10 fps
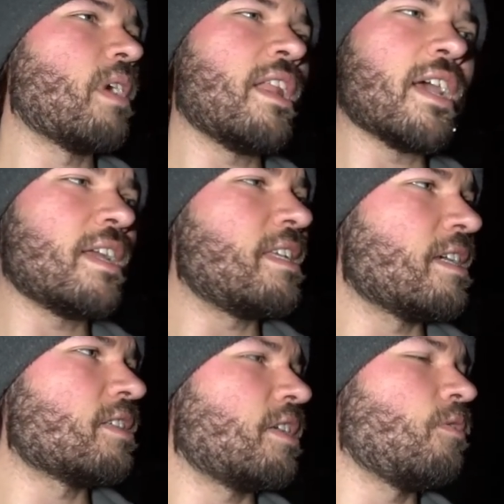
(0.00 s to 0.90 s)
any
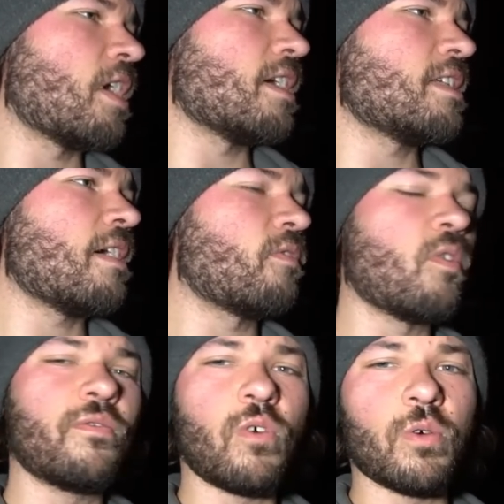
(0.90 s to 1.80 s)
ideas that you guys have
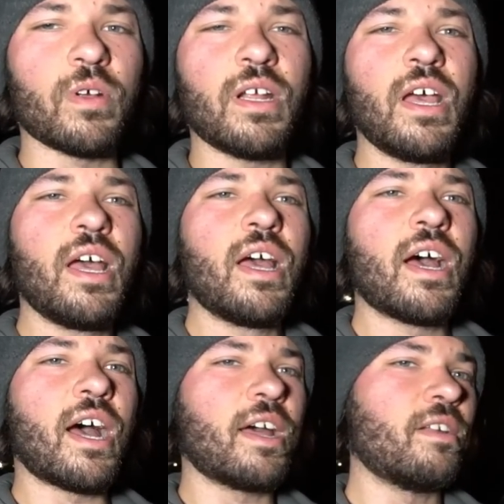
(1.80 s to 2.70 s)
going forward
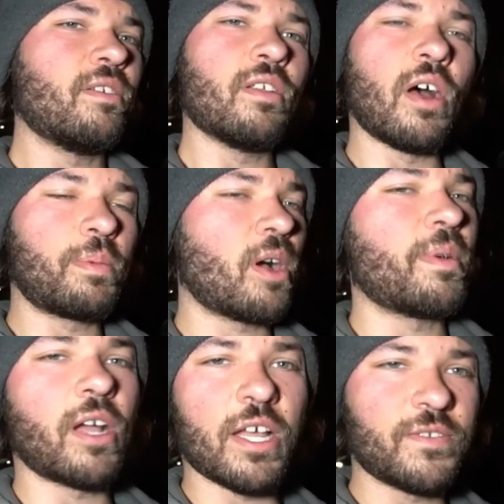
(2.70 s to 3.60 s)
on
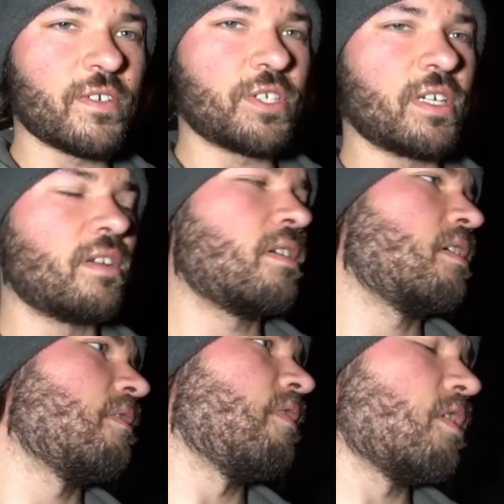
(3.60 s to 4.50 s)
upcoming ice fishing
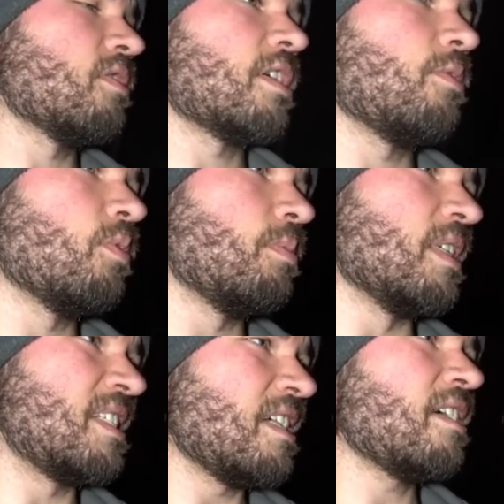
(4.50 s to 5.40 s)
videos that you will
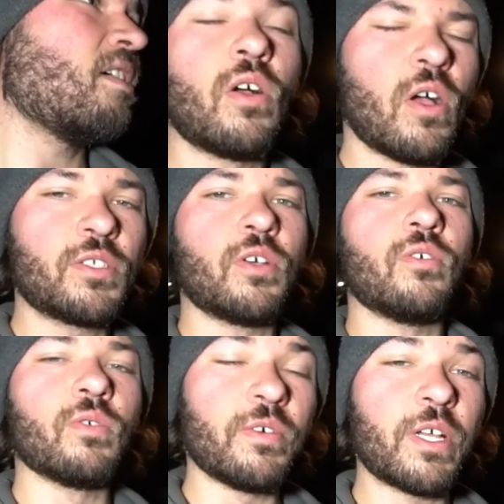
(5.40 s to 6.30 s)
be seeing.
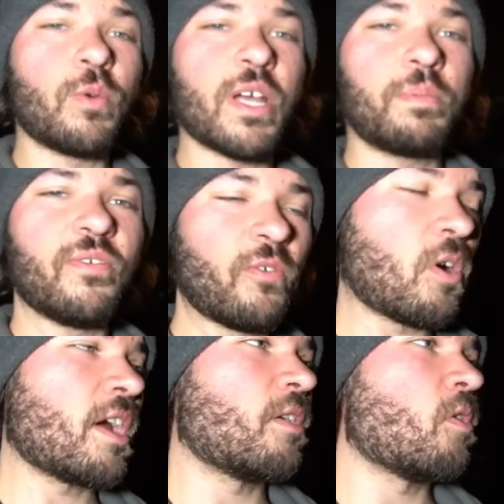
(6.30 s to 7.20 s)
Also, really quick
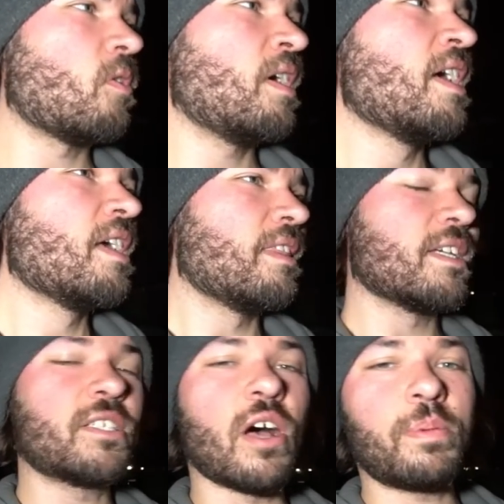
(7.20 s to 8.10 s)
before I go,
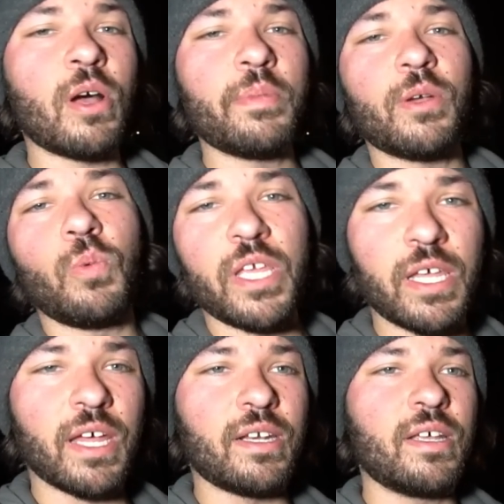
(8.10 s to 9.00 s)
this upcoming
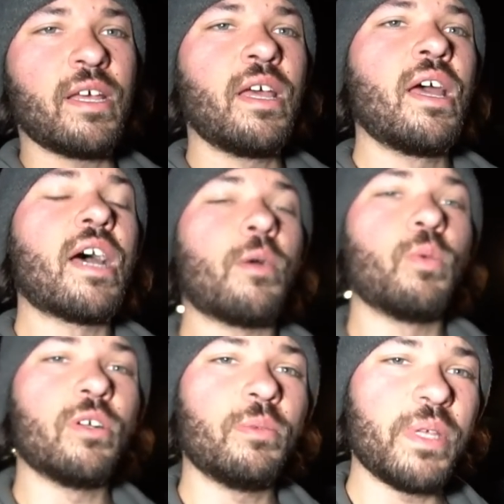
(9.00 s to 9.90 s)
weekend, I
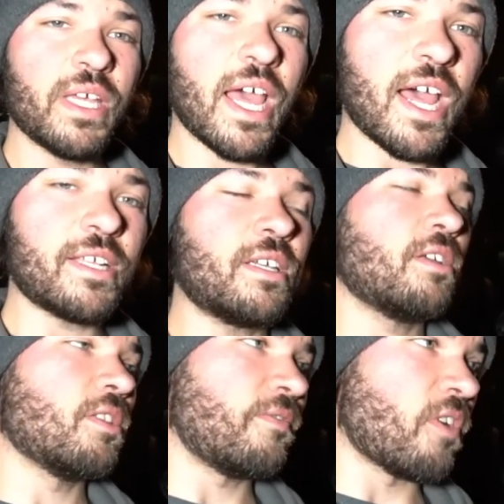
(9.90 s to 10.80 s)
will be at
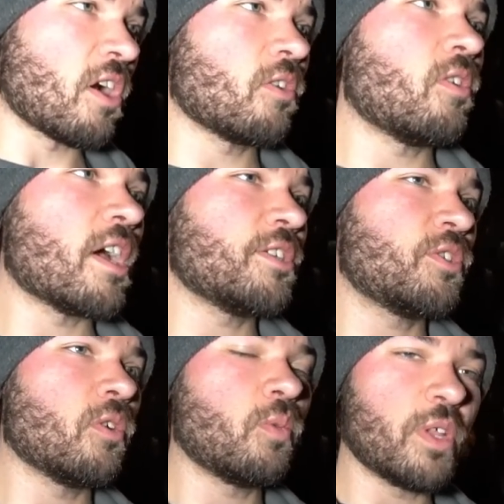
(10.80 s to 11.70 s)
the Fargo Ice
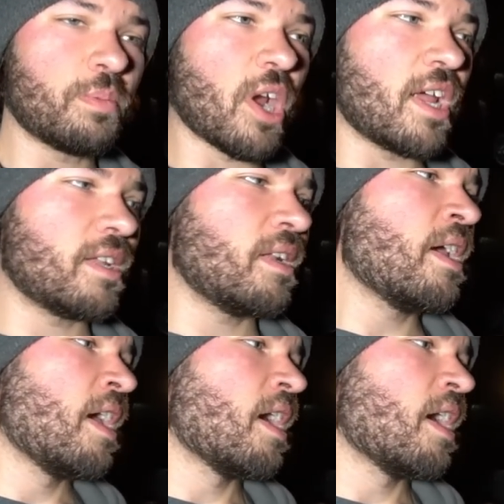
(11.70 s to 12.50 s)
Show with Brandon.